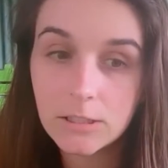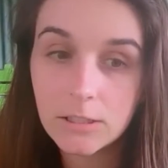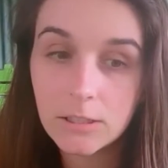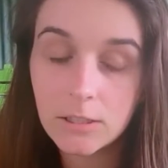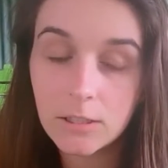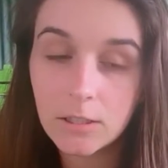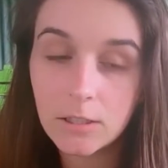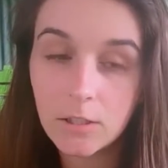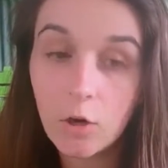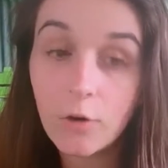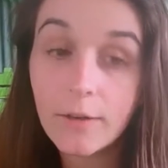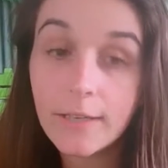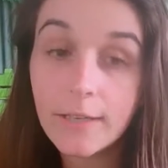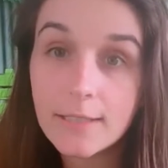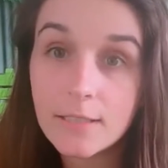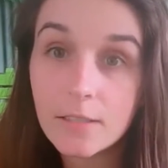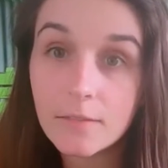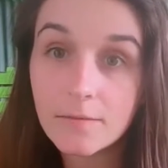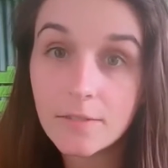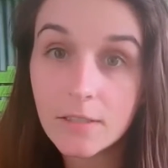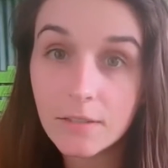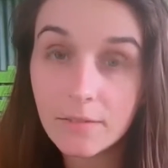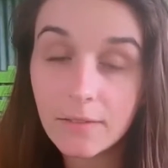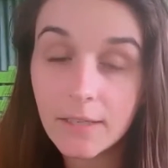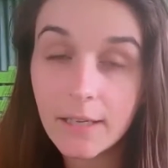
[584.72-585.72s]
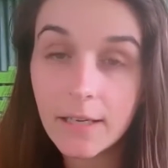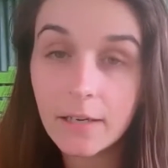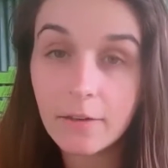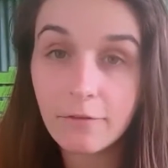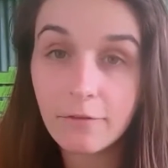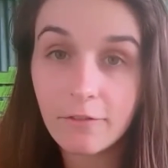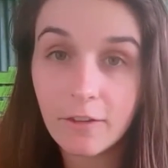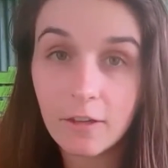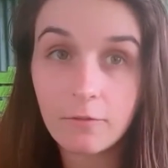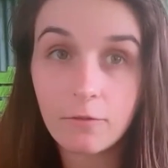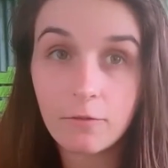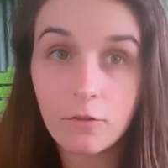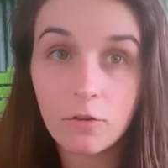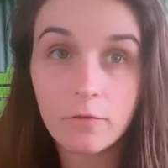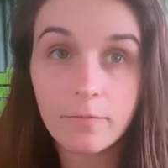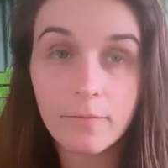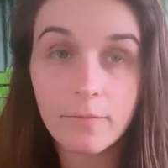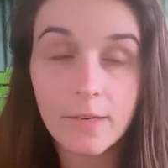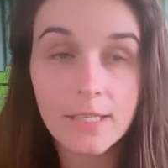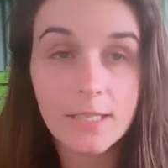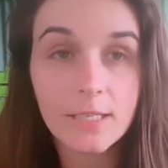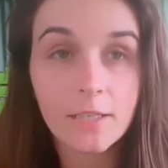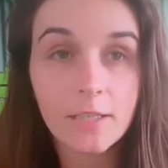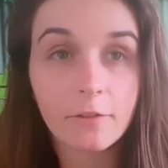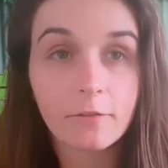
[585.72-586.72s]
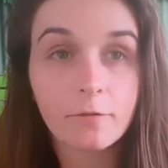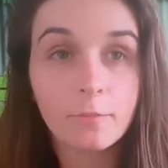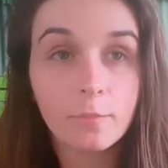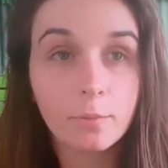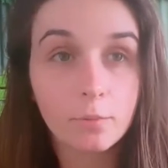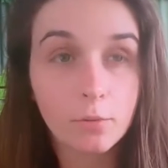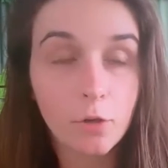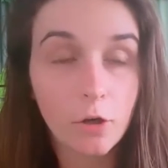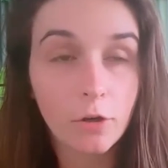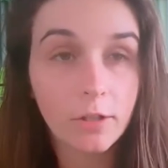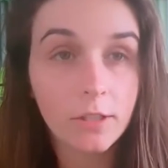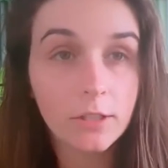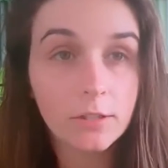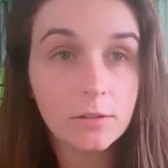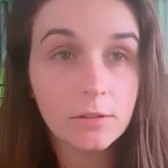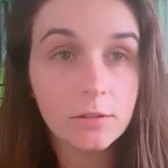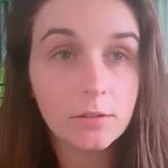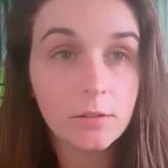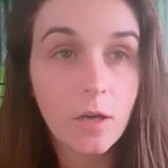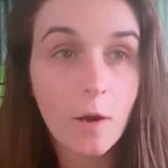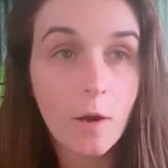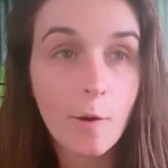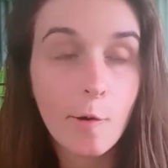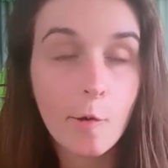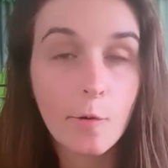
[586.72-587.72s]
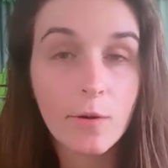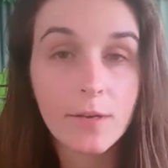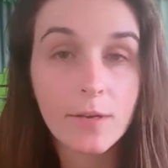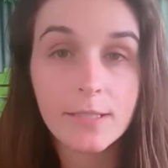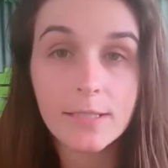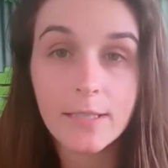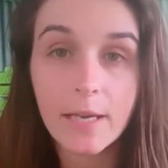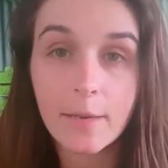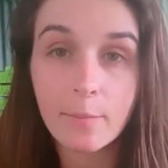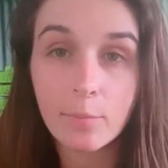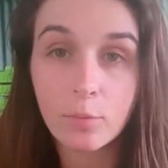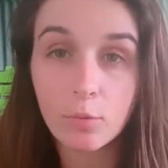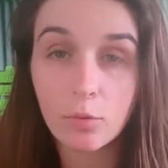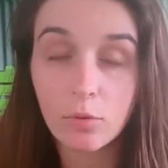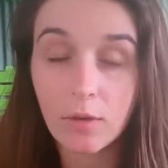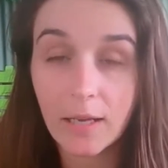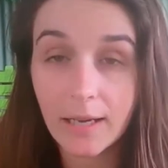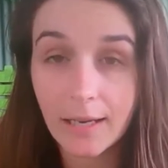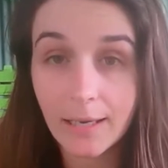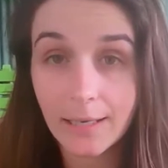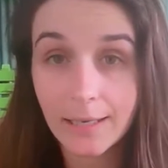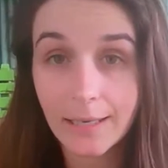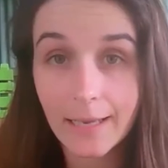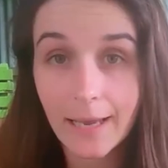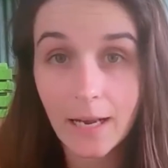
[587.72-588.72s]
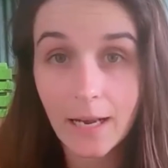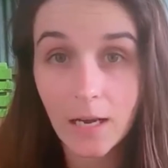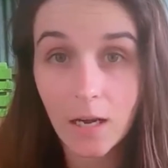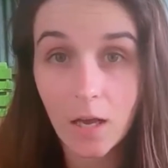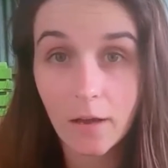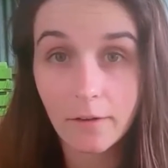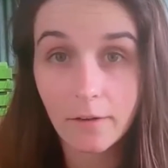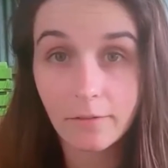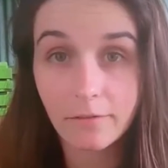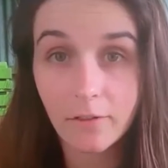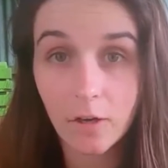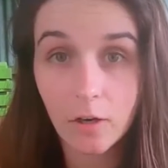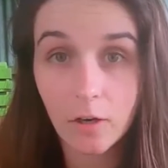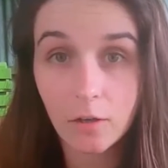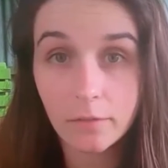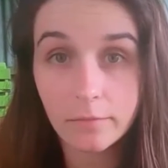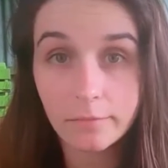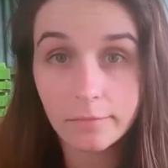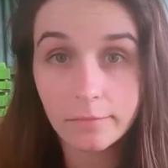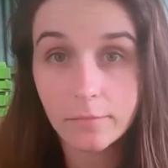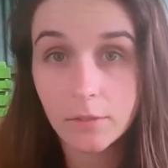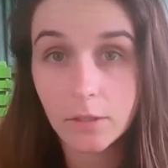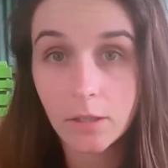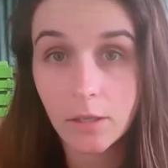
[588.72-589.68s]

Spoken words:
Oh yes, I've definitely had a fair few of my stuff broken. I remember once I brought like a landline phone.